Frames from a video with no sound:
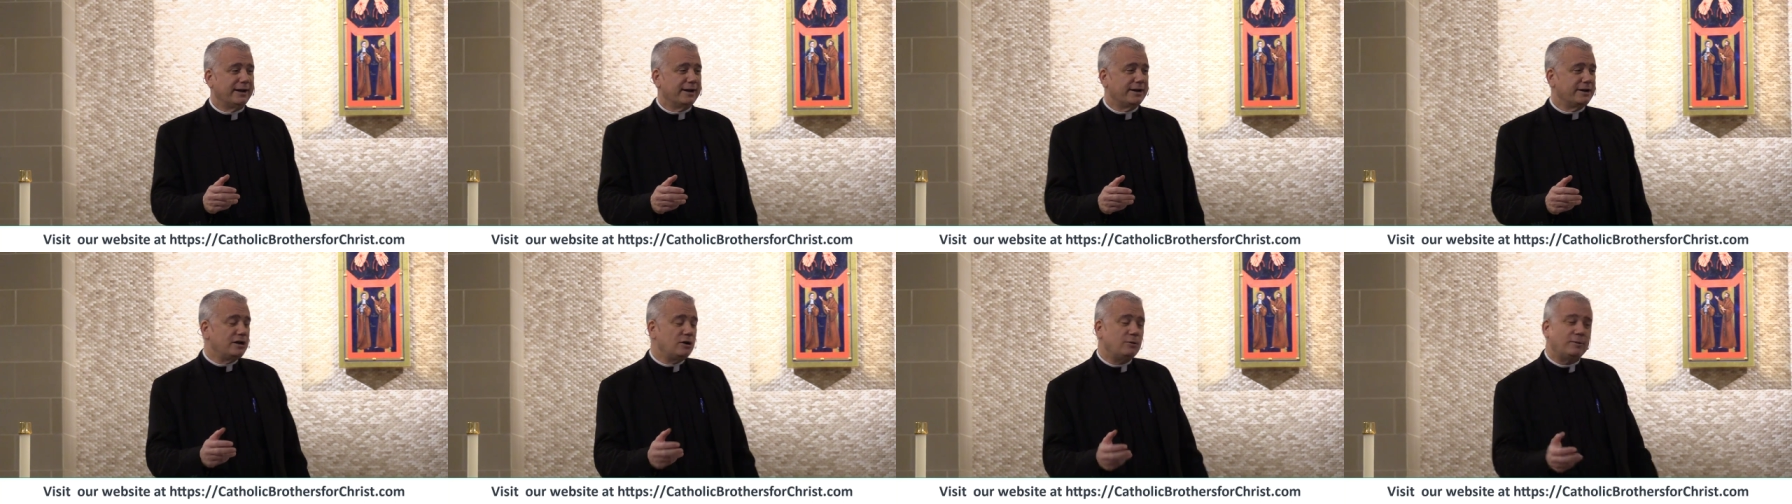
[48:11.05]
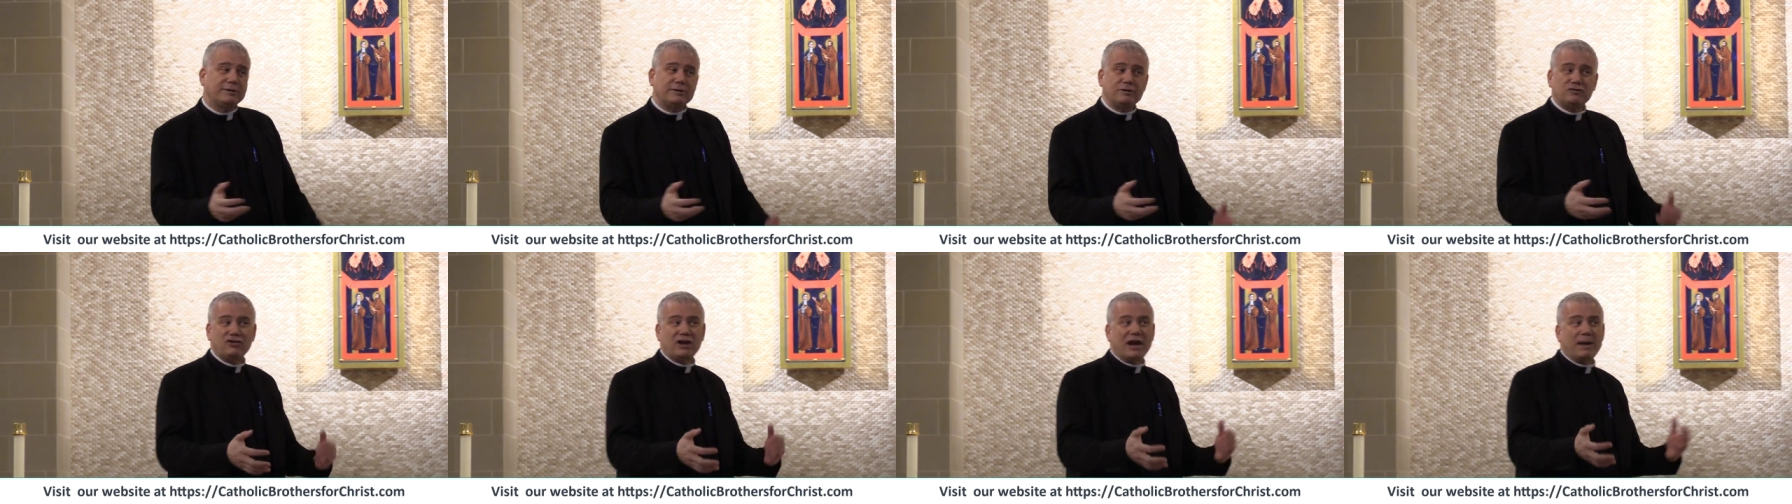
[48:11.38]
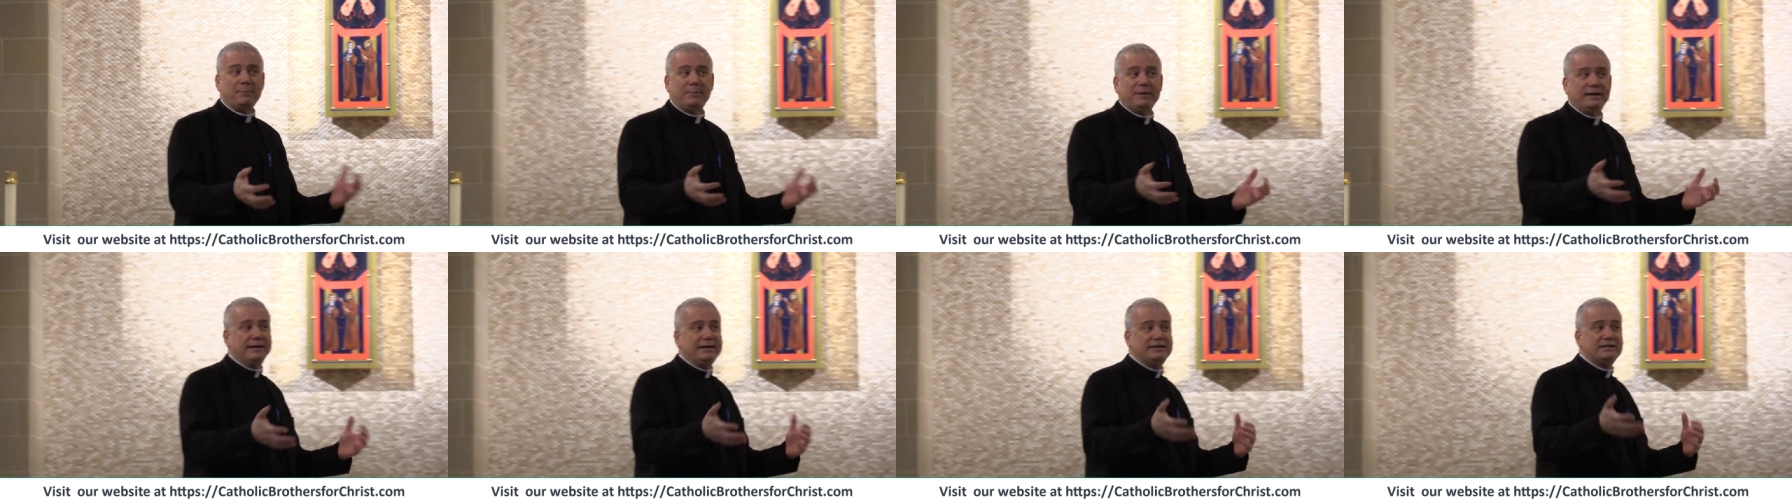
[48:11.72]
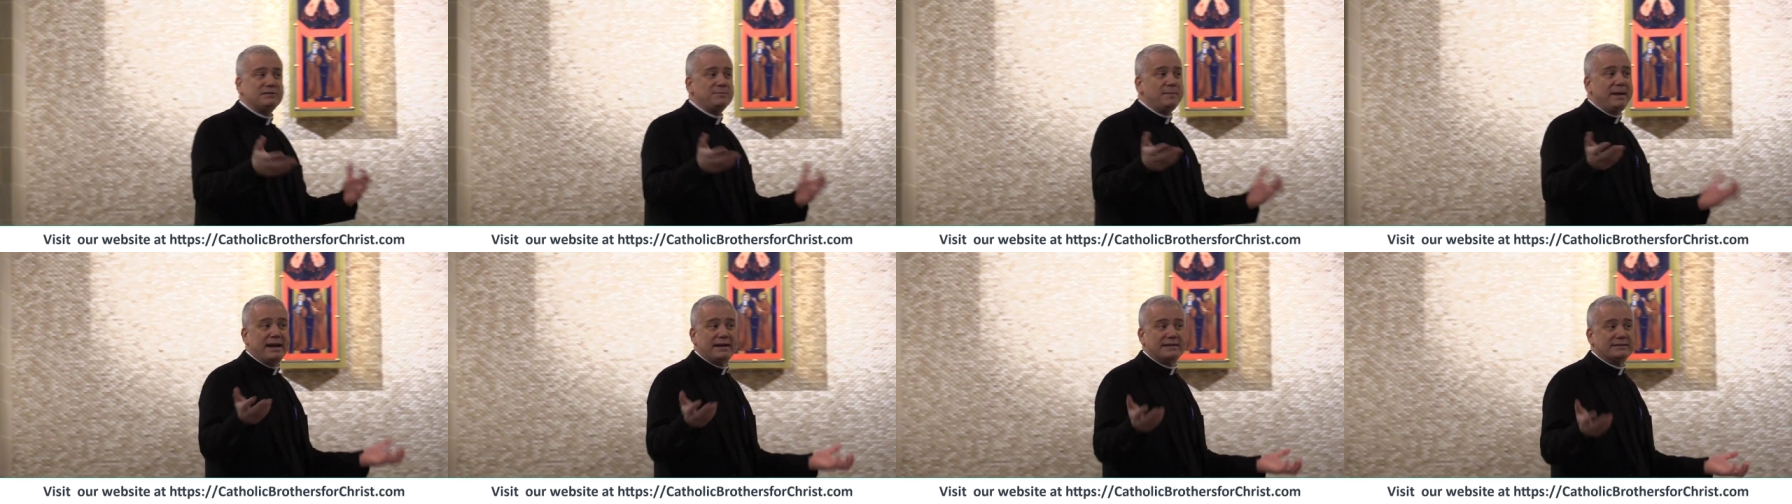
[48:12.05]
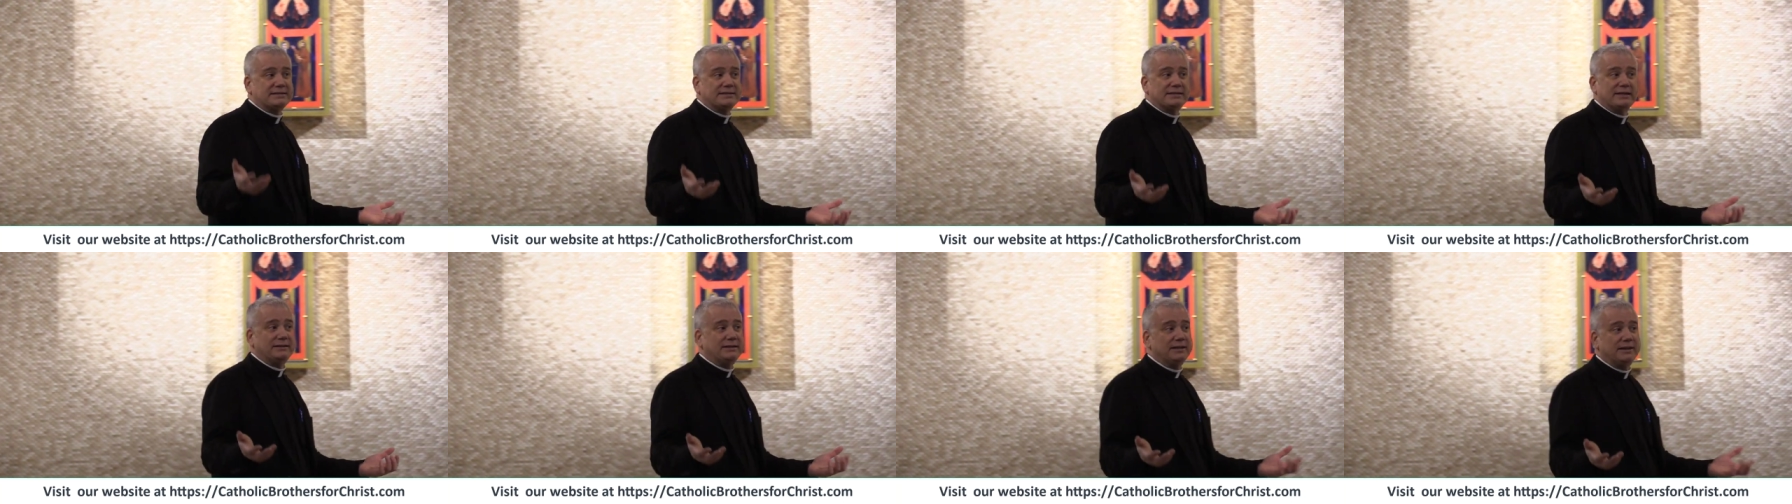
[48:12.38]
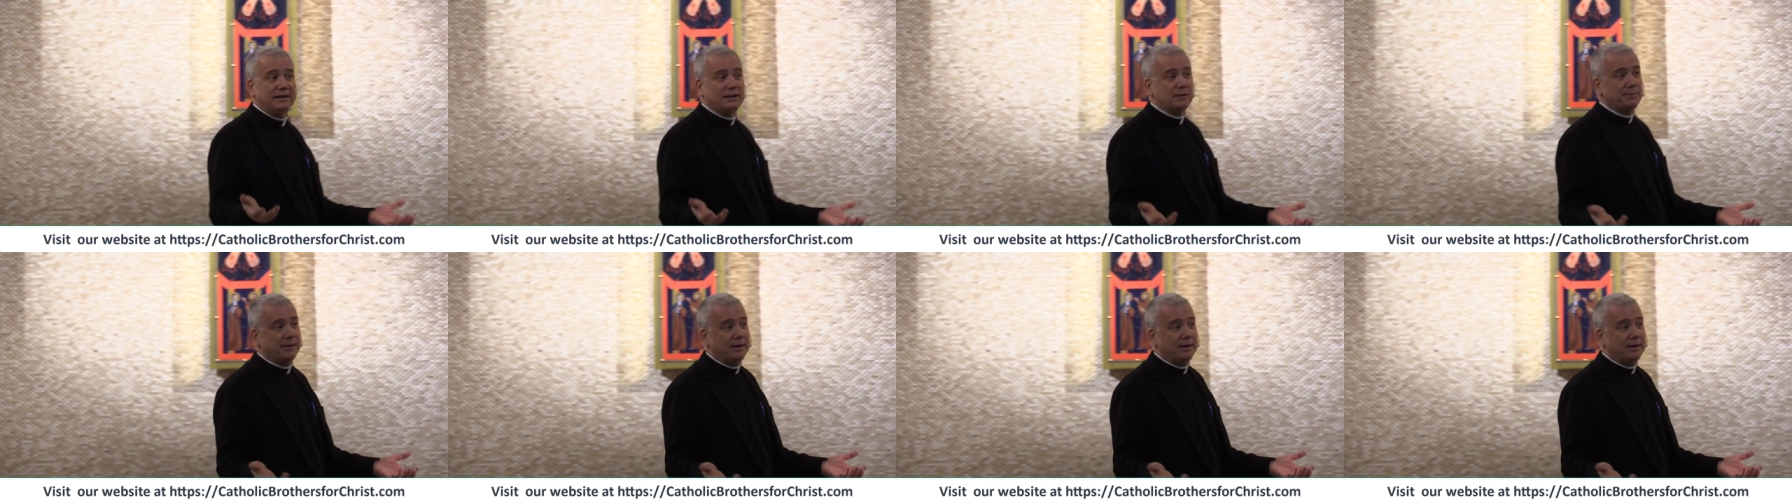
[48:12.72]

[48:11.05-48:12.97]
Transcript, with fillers: You know what the Japanese man said to the